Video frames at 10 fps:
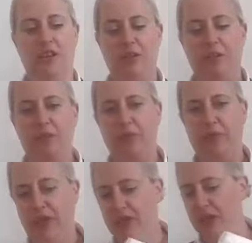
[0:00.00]

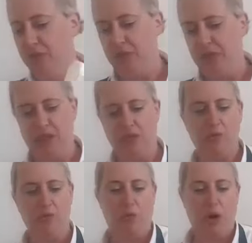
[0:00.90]
um, lovely
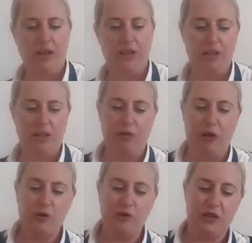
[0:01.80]
and white and
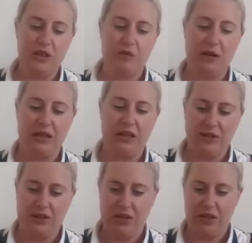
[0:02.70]
velvety around the
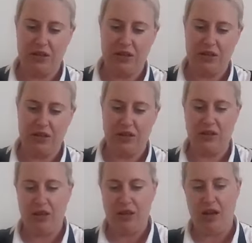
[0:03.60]
outside.
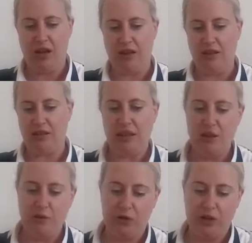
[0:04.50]
Uh, it's
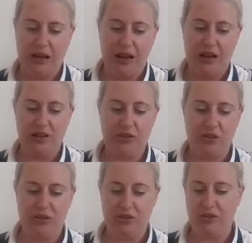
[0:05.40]
evenly
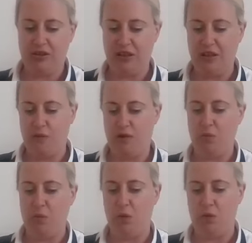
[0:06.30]
ashed, it's
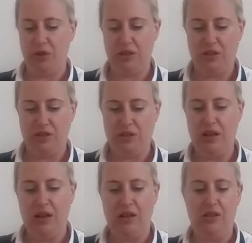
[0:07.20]
evenly molded,
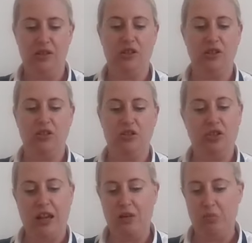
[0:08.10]
it's a good
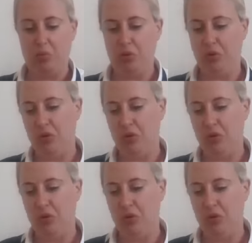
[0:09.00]
shape.